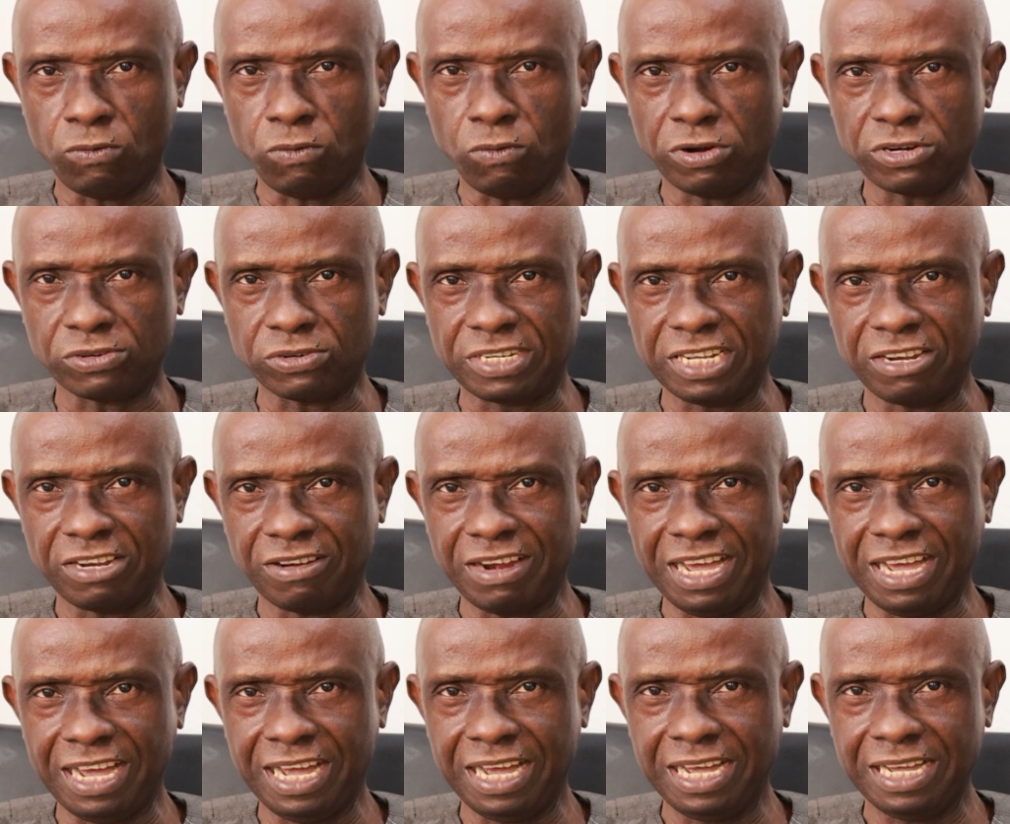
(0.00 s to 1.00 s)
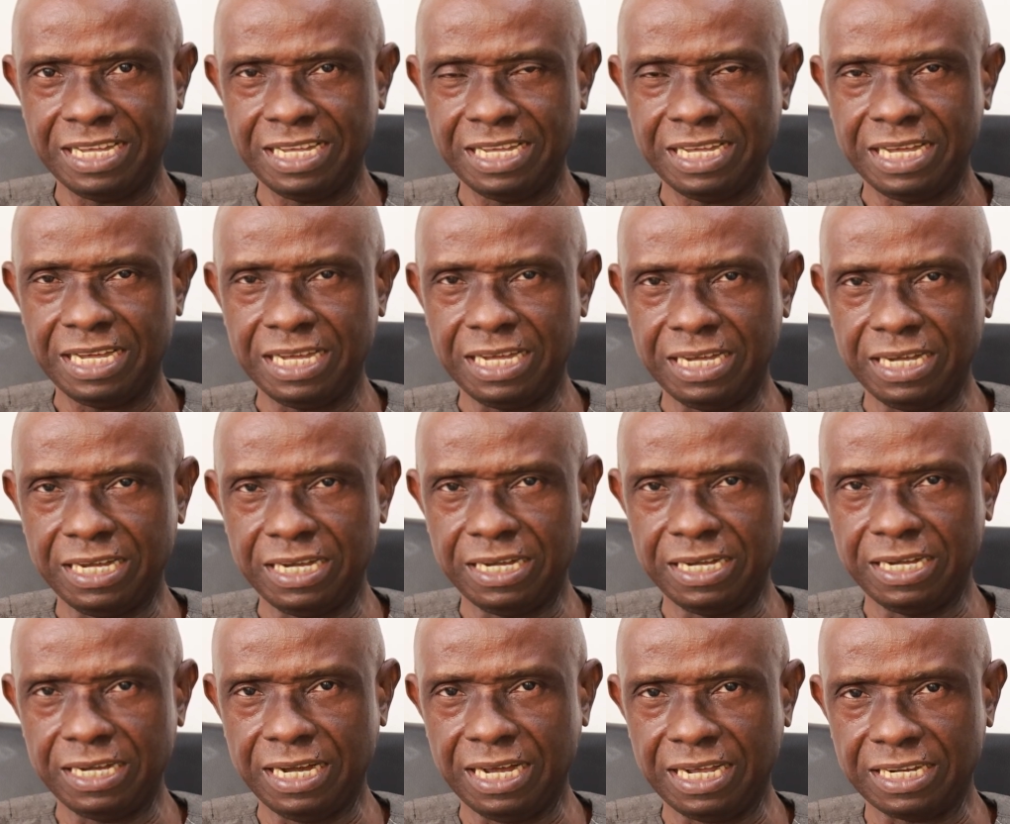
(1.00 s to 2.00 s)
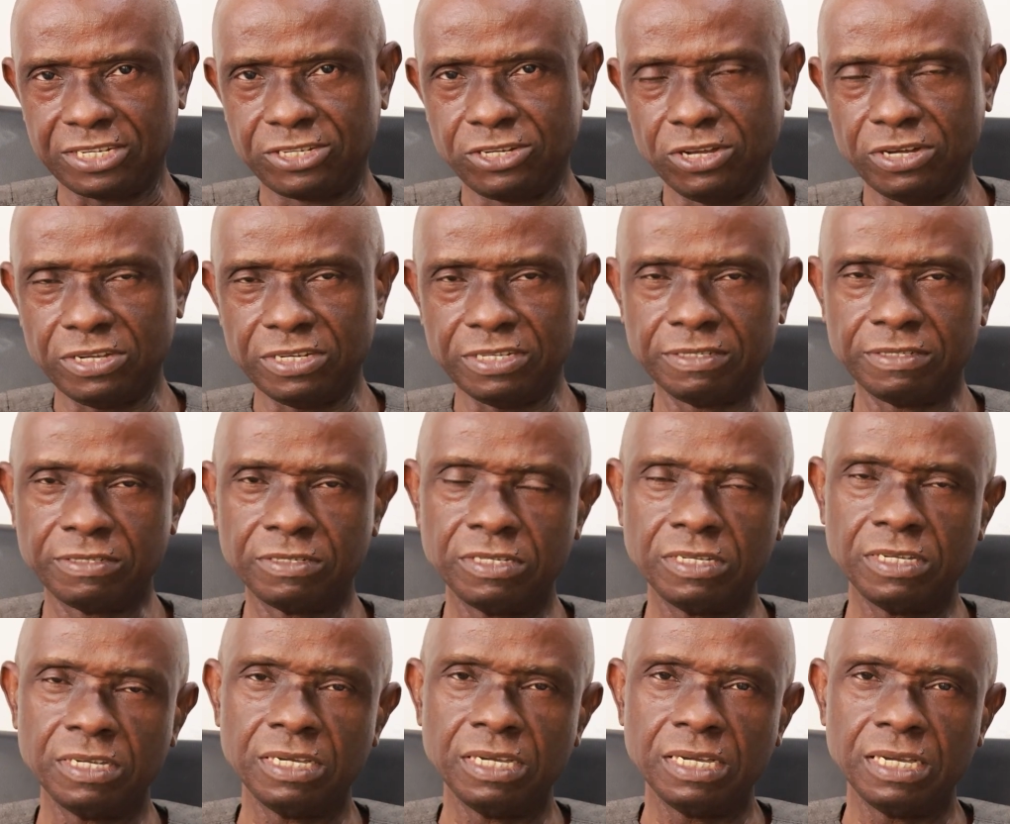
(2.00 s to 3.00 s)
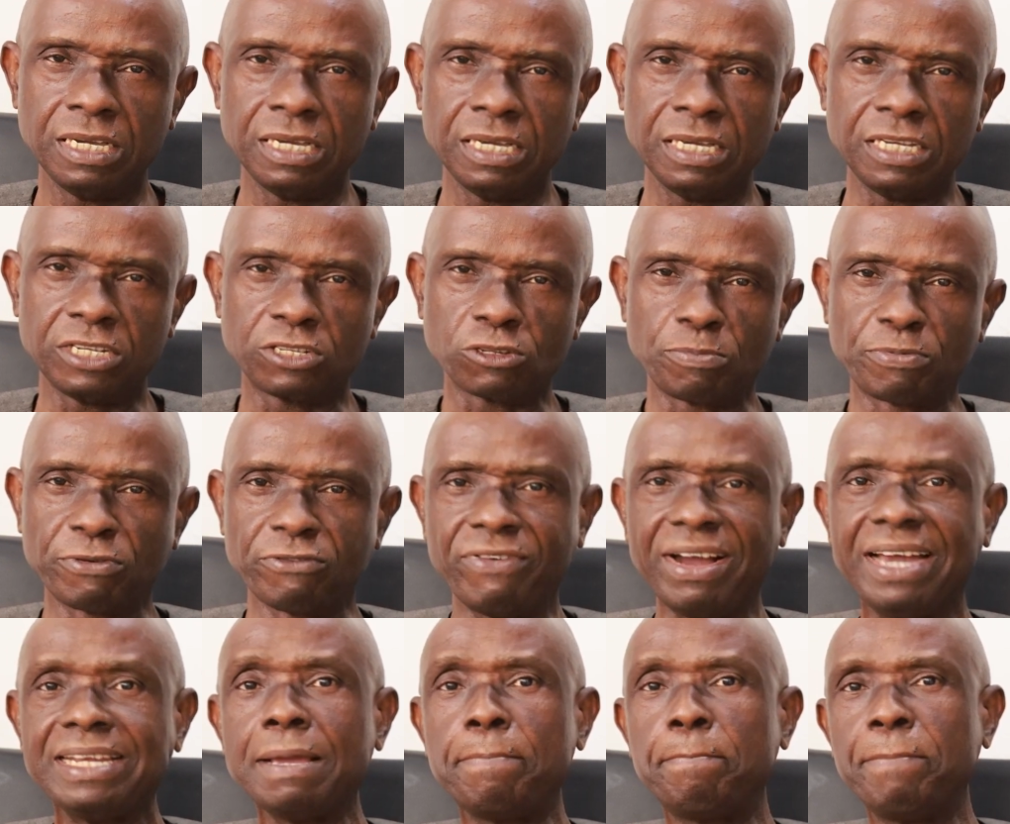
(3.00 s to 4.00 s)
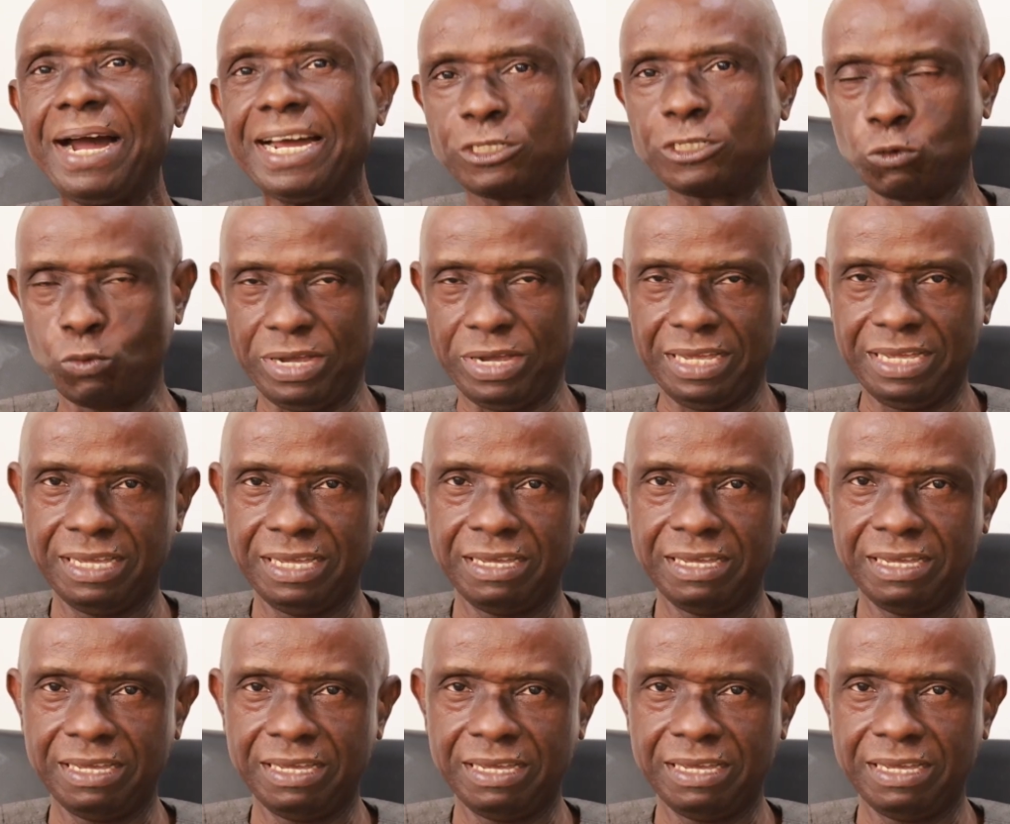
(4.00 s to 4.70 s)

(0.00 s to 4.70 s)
what Otedola has done is to provide a pathway